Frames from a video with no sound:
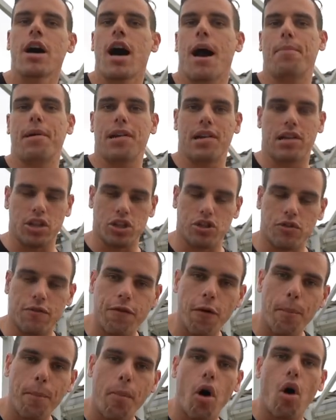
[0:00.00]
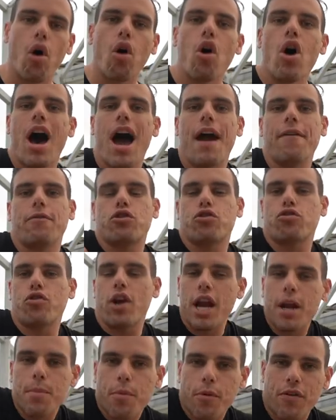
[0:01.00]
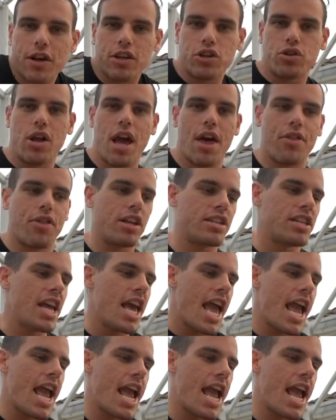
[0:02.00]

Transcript: I play collegiate football. I've trained professional athletes,